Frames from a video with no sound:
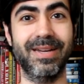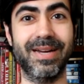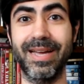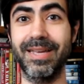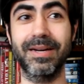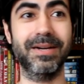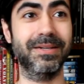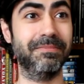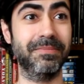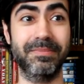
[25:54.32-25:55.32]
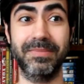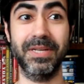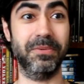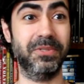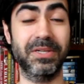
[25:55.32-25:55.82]
I
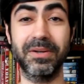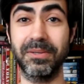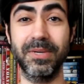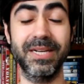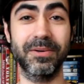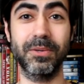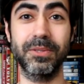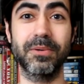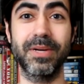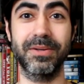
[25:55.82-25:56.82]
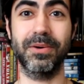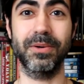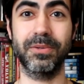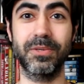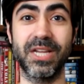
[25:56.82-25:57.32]
started reading all the great
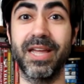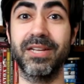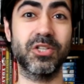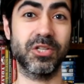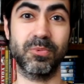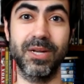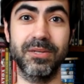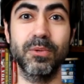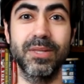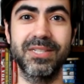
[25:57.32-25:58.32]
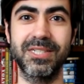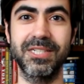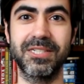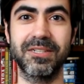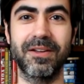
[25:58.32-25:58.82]
authors. I had just read
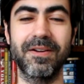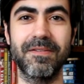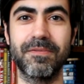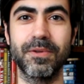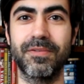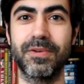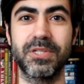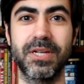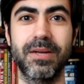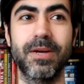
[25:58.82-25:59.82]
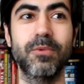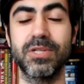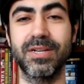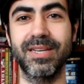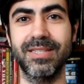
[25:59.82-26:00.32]
Ulysses for the first time. I
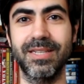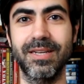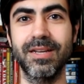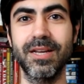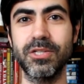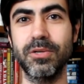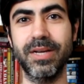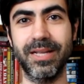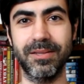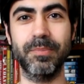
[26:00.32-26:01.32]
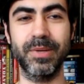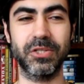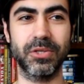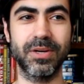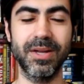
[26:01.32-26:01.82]
was 19. So you get the
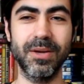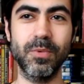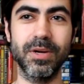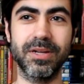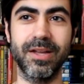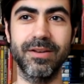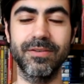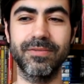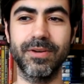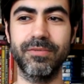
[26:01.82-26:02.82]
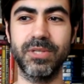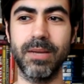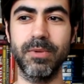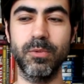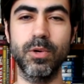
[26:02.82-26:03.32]
picture, what kind of
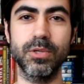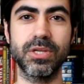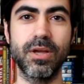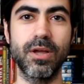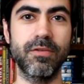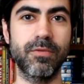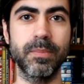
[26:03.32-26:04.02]
time it was for